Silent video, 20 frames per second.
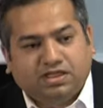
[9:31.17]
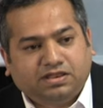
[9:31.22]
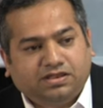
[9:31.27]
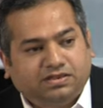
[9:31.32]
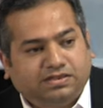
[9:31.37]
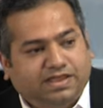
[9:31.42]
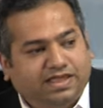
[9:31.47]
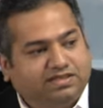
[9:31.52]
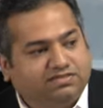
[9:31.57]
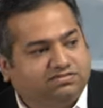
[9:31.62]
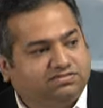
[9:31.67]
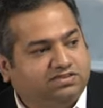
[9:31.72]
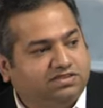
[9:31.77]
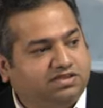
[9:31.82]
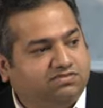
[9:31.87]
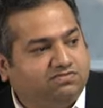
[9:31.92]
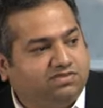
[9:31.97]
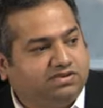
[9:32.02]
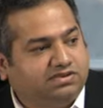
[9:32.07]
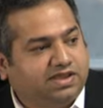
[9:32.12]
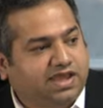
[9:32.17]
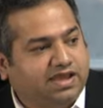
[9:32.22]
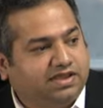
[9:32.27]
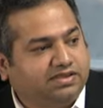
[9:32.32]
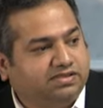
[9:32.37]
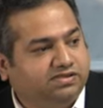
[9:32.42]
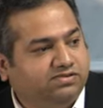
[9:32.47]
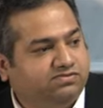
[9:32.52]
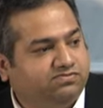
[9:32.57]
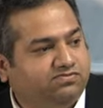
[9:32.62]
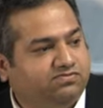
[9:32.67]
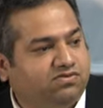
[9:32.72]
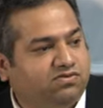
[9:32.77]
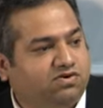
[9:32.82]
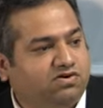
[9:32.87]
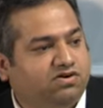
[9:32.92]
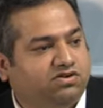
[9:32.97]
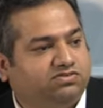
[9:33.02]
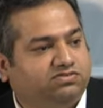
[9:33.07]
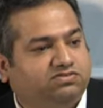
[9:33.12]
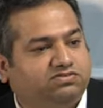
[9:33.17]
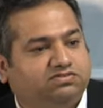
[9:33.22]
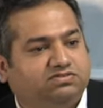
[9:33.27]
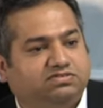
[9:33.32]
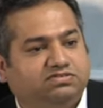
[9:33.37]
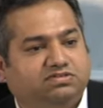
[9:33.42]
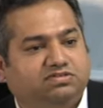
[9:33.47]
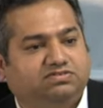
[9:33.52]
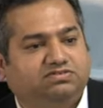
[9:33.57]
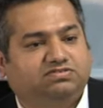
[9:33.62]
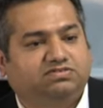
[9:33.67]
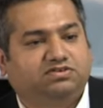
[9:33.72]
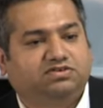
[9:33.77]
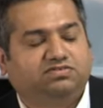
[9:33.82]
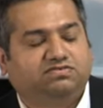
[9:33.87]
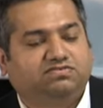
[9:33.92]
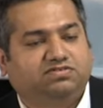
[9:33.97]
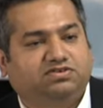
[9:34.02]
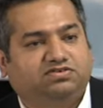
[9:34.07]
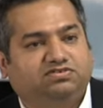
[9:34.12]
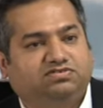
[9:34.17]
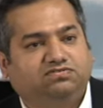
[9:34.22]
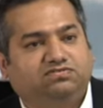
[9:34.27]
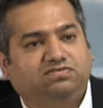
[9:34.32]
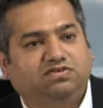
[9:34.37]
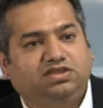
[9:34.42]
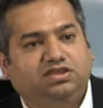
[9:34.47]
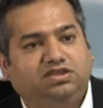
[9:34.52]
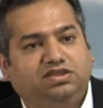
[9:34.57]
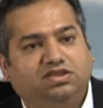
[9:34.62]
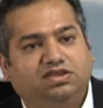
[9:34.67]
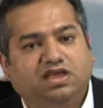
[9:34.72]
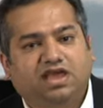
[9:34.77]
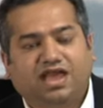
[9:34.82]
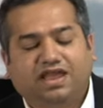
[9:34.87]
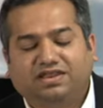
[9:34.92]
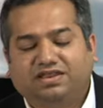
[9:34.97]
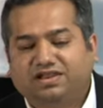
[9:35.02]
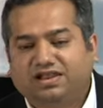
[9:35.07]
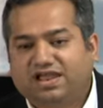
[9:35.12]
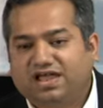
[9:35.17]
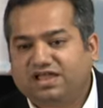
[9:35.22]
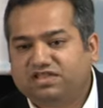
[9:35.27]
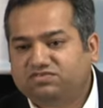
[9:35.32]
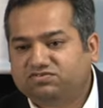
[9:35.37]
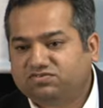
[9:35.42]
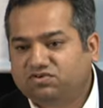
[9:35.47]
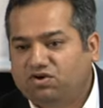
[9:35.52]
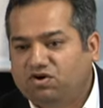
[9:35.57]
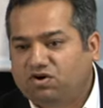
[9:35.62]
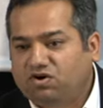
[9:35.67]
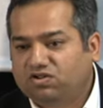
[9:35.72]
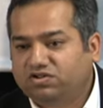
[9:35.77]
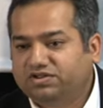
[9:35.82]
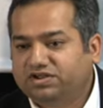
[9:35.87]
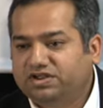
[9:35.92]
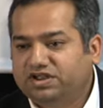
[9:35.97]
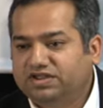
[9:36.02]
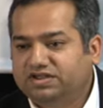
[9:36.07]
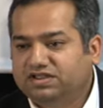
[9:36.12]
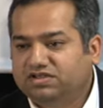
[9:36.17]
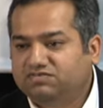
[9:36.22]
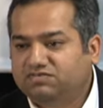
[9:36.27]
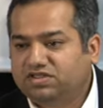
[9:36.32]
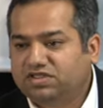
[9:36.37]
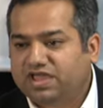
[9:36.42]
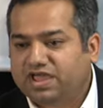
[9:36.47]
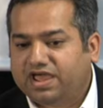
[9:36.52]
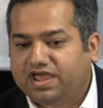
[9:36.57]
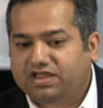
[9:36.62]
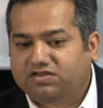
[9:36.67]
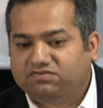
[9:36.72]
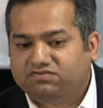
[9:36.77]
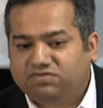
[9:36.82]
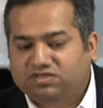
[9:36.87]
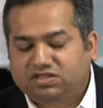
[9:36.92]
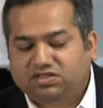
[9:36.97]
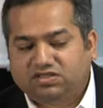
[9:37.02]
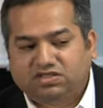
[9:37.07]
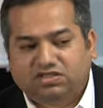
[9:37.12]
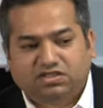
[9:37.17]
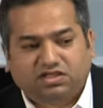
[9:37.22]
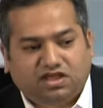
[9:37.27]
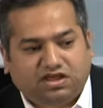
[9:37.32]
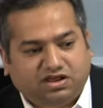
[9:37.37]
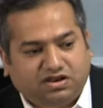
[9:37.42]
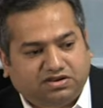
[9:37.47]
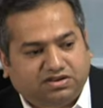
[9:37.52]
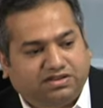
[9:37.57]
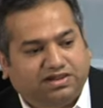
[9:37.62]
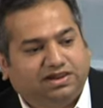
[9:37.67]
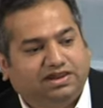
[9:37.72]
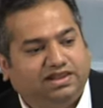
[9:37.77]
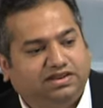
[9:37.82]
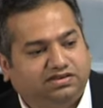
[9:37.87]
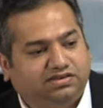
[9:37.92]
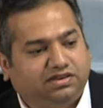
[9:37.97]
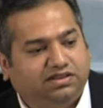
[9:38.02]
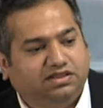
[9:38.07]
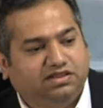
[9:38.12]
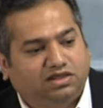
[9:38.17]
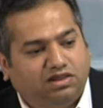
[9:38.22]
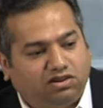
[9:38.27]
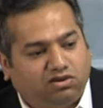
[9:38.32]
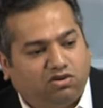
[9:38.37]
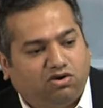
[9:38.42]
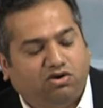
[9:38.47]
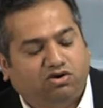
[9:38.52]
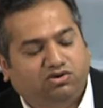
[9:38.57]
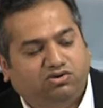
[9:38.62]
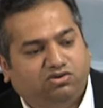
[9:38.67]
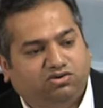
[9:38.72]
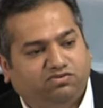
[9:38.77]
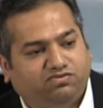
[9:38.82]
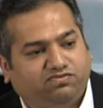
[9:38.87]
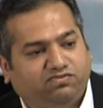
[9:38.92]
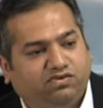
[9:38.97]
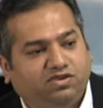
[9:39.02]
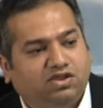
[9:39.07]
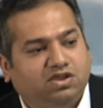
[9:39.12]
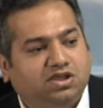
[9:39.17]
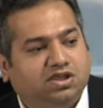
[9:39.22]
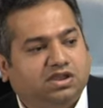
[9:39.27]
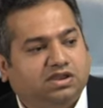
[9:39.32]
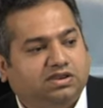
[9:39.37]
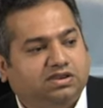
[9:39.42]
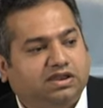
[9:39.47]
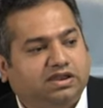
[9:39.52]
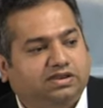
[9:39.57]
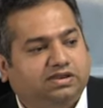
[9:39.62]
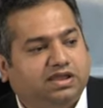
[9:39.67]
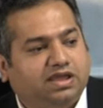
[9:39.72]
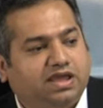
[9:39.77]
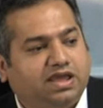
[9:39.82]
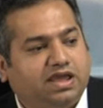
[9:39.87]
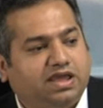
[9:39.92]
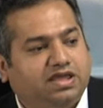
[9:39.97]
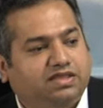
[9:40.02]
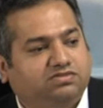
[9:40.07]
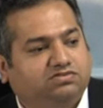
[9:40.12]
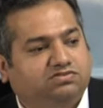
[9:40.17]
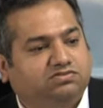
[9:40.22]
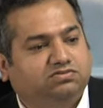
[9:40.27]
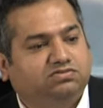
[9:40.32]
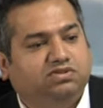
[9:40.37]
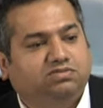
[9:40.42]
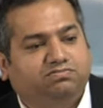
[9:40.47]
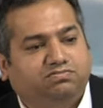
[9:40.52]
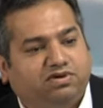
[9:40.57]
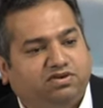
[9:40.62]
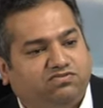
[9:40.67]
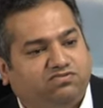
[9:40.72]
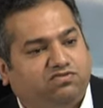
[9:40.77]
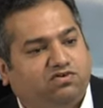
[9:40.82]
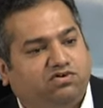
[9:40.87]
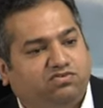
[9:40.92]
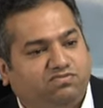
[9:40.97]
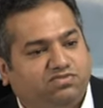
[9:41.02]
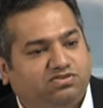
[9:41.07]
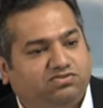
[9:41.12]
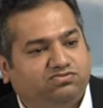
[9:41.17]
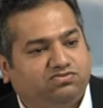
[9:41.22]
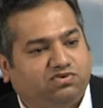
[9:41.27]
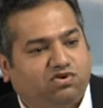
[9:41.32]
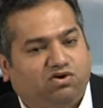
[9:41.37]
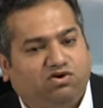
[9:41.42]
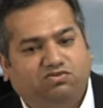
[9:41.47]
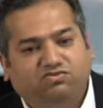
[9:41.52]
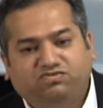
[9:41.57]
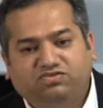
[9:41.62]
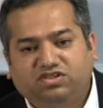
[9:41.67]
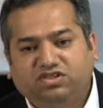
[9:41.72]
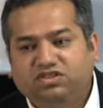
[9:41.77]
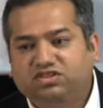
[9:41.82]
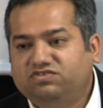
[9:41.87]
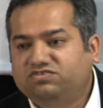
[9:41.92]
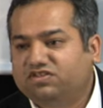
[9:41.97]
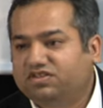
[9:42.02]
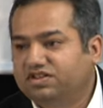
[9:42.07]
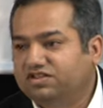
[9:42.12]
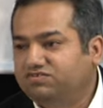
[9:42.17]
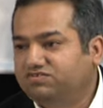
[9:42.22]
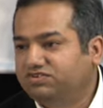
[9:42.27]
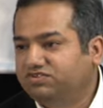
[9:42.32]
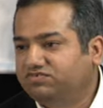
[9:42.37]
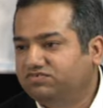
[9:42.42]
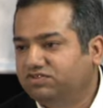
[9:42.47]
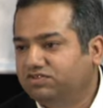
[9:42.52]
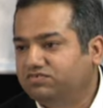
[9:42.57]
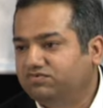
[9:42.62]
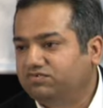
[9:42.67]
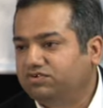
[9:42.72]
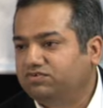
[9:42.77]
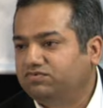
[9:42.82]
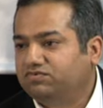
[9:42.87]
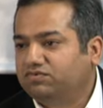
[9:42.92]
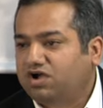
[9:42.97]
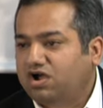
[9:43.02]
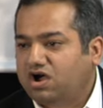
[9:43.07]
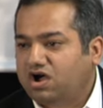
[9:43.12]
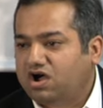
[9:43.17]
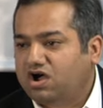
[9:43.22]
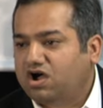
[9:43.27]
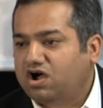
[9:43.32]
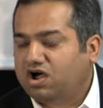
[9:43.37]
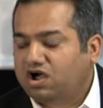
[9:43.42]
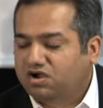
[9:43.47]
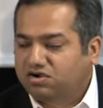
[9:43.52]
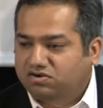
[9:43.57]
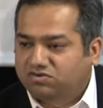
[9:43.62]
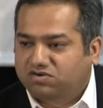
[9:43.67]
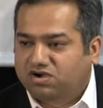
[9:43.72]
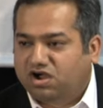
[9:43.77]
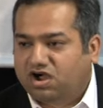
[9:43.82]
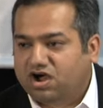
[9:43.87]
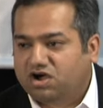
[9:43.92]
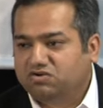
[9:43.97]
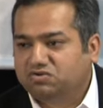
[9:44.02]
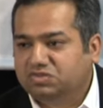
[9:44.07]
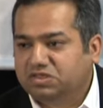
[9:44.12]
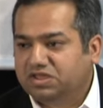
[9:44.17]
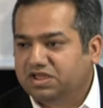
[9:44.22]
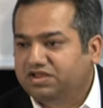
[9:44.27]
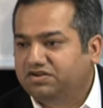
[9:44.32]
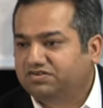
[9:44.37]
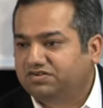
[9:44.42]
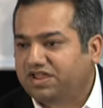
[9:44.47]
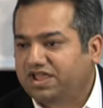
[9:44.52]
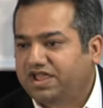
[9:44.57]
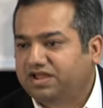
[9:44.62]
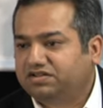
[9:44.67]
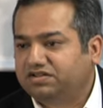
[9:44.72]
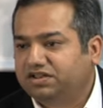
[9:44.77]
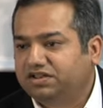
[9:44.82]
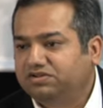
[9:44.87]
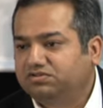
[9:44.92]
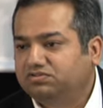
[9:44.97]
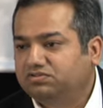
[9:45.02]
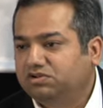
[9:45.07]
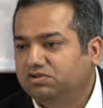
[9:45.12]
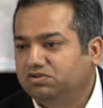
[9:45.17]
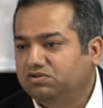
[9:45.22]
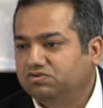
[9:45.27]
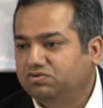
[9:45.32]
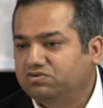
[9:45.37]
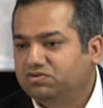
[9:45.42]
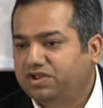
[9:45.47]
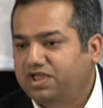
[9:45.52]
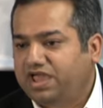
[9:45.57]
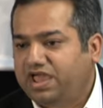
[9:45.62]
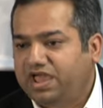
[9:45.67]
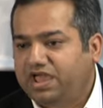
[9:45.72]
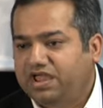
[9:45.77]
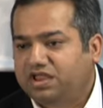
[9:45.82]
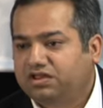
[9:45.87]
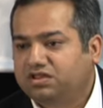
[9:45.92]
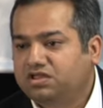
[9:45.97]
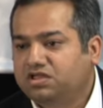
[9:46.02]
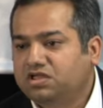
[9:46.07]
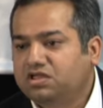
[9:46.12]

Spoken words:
Next thing we tackled was the servers. We analyzed all the data we had. We are collecting a lot of data as to the performance of each and every server, how they are reacting to the load, and